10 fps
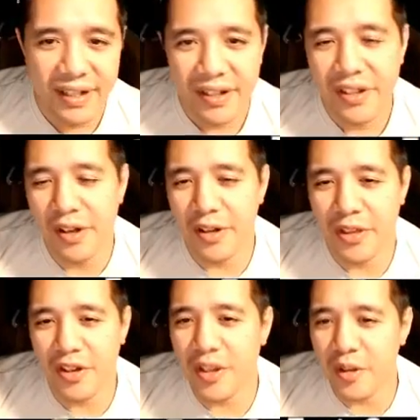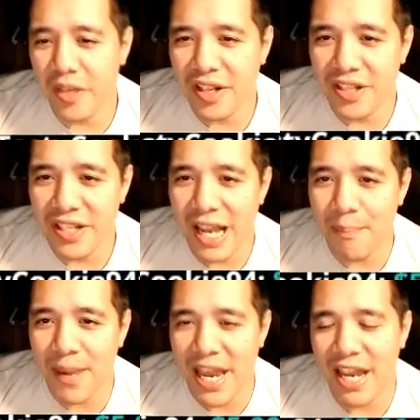No, 32,000 is not
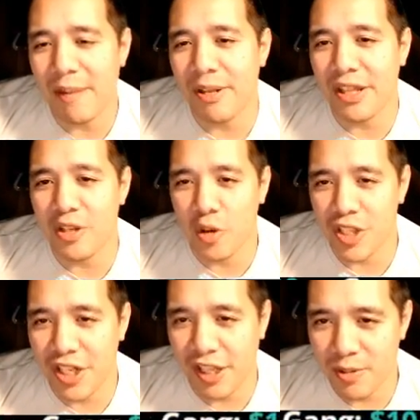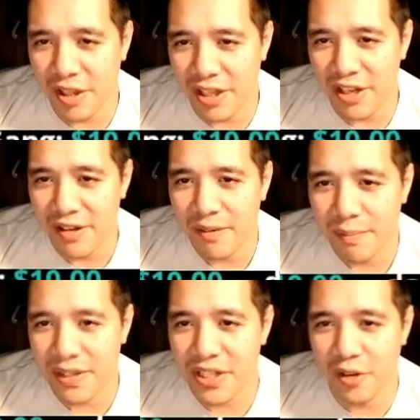bad. I mean, there's no skill ups on there,
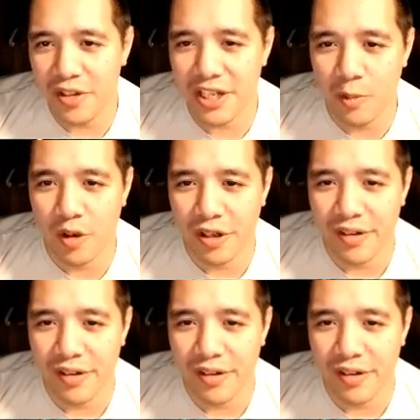but still needs more